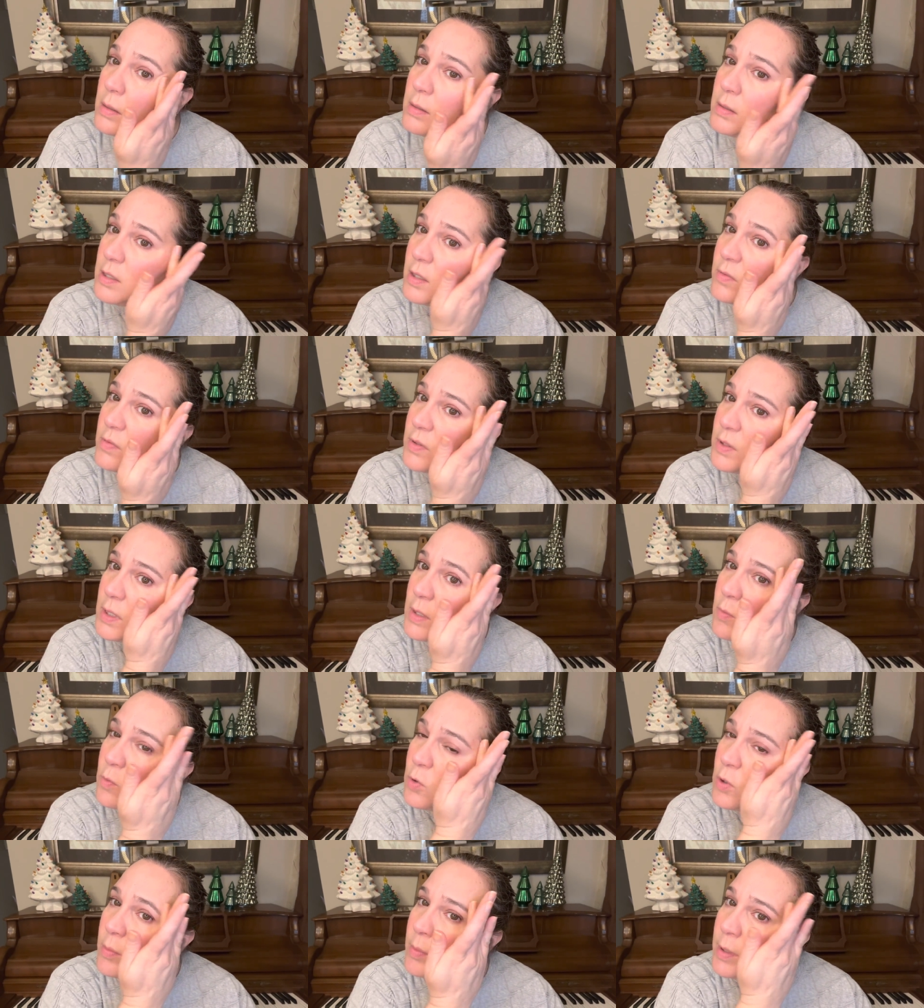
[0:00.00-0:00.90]
definitely
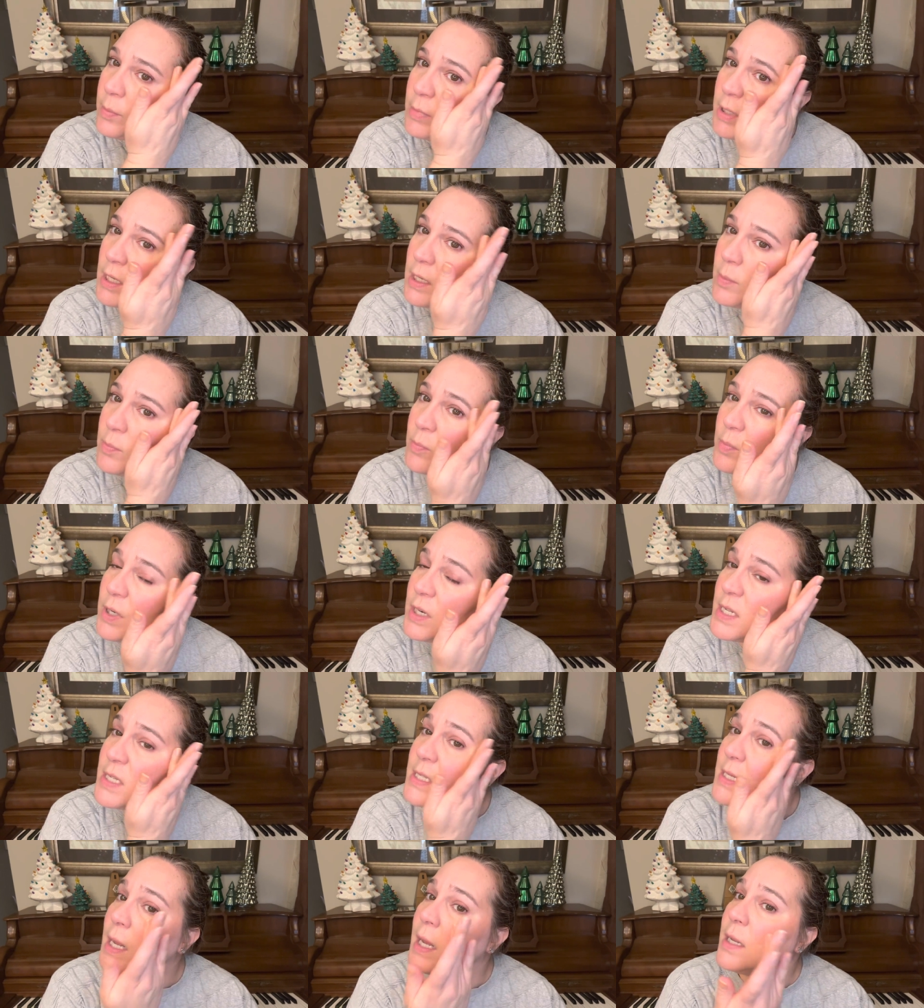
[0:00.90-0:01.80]
warming me up, but
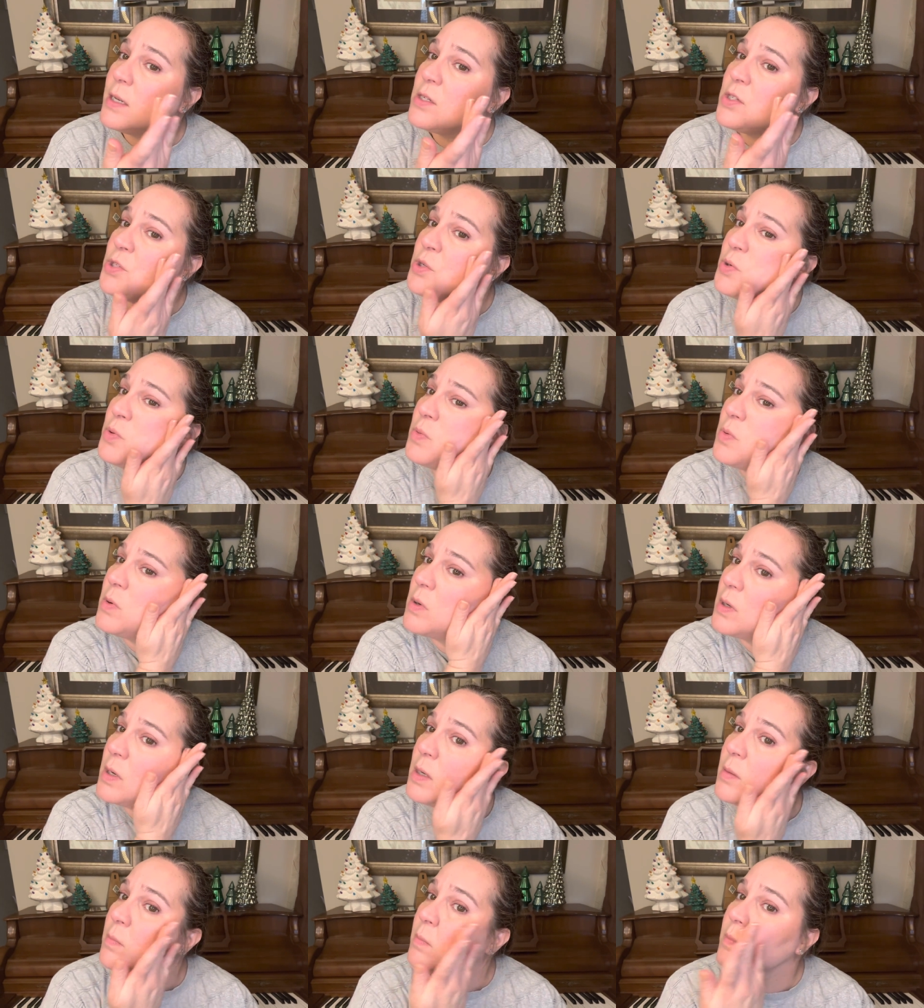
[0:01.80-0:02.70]
it's not too
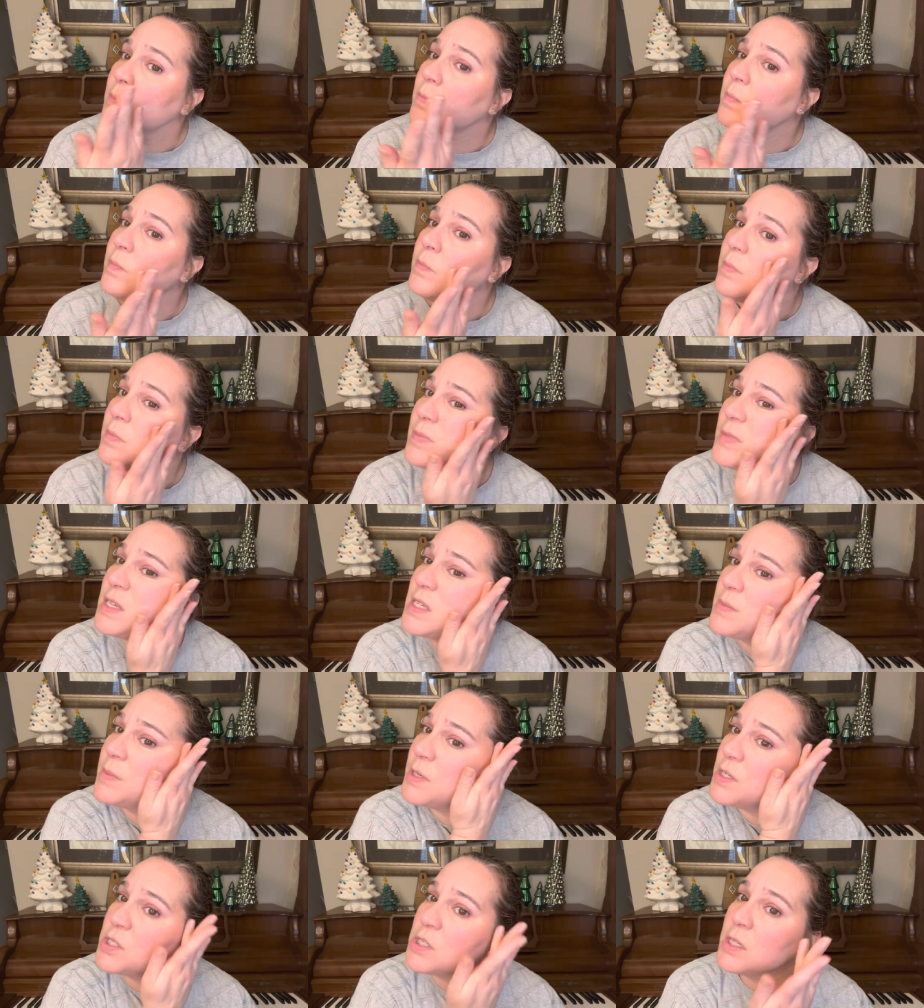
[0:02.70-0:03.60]
warm,
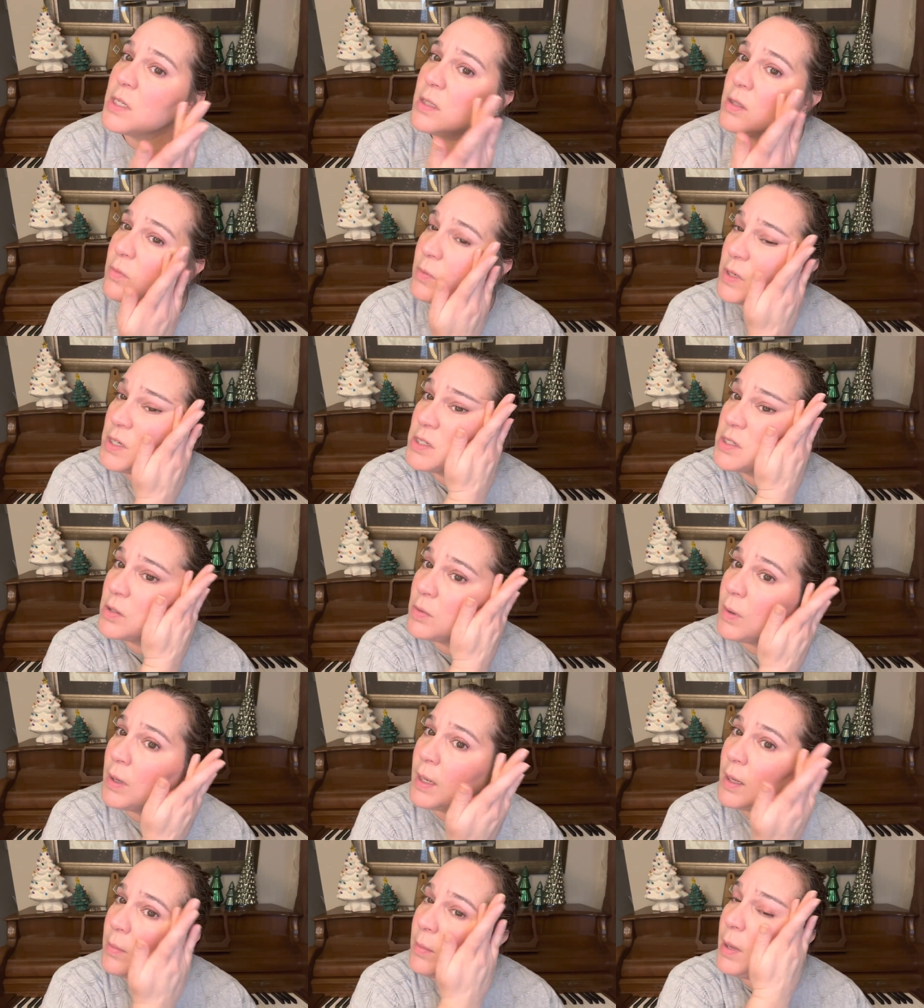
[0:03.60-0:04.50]
especially in the winter
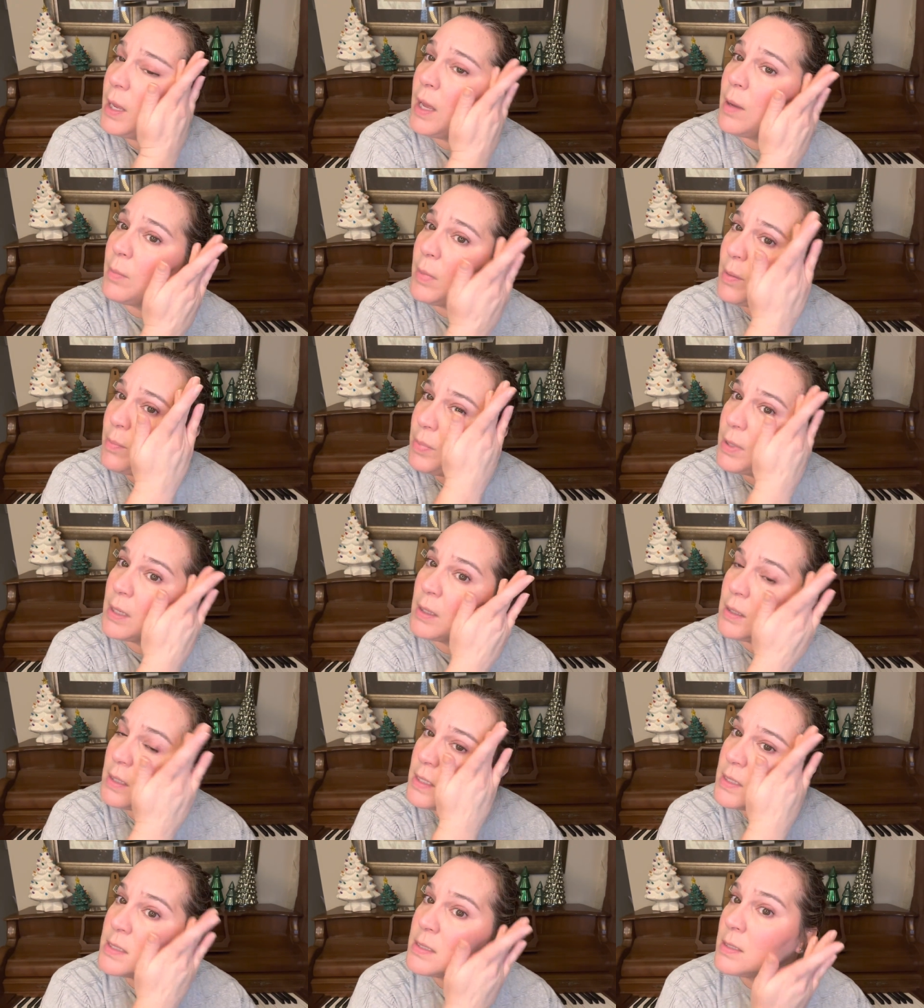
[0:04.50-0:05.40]
while I'm at my
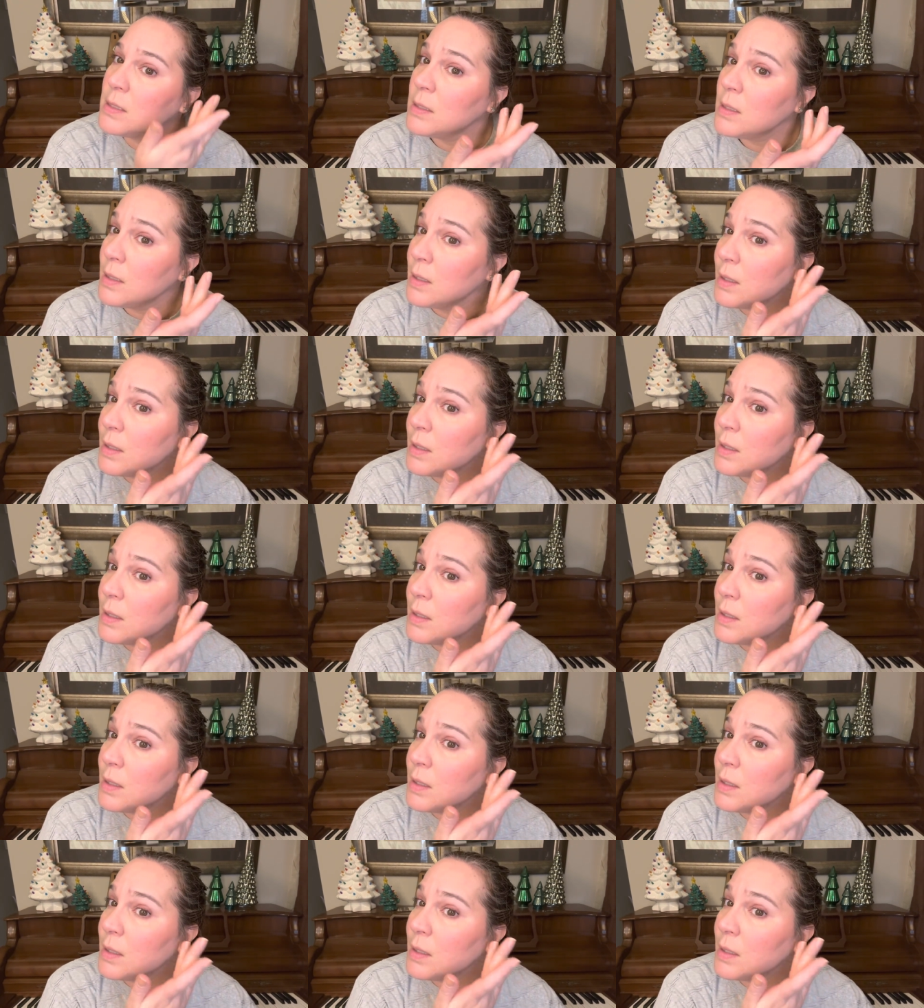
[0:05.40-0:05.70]
palest.